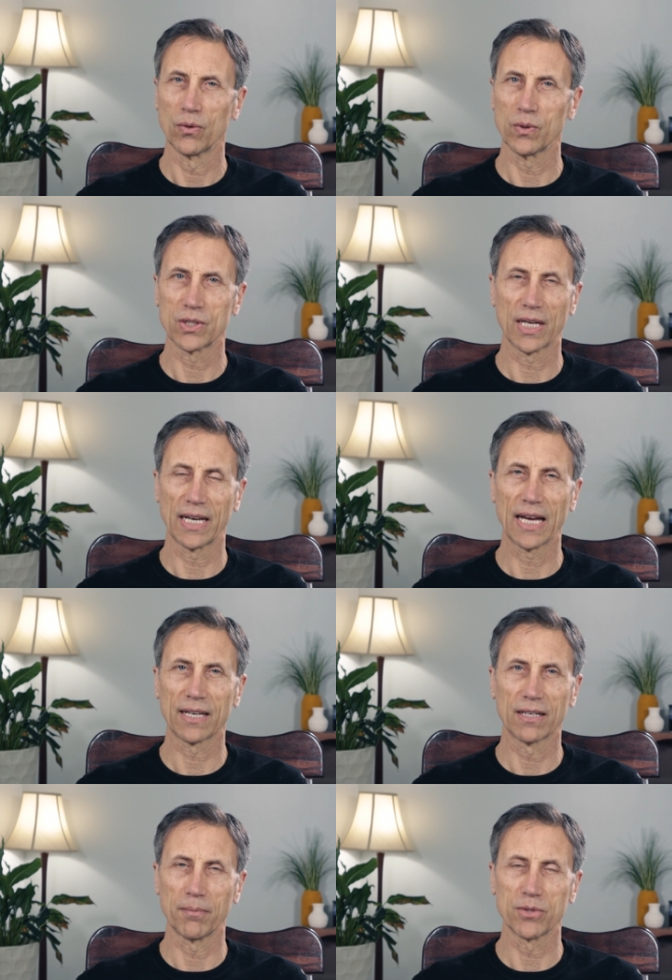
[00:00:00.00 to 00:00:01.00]
which
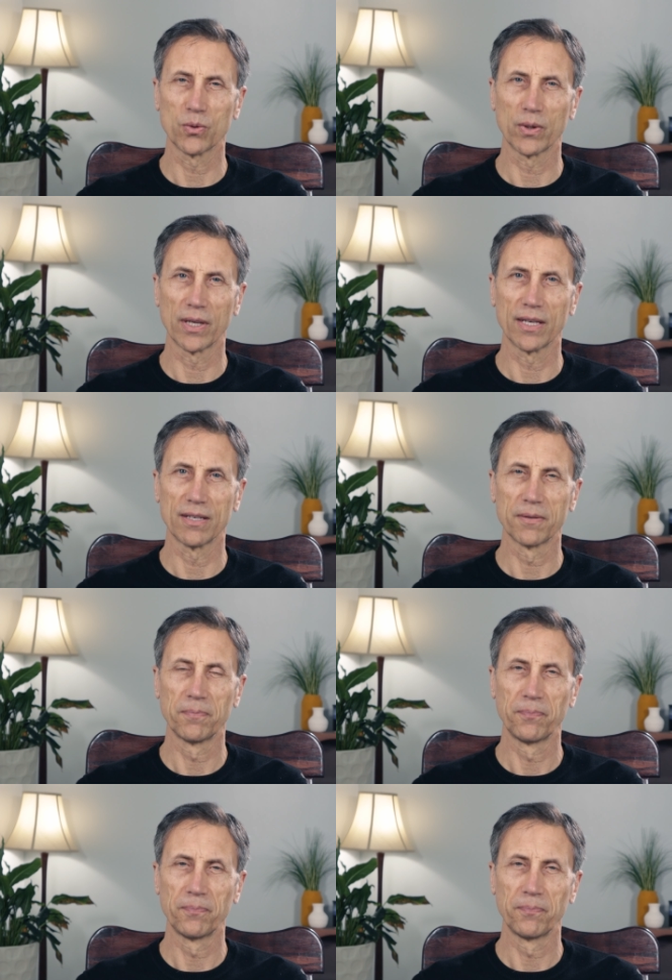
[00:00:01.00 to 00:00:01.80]
cannot come to an end.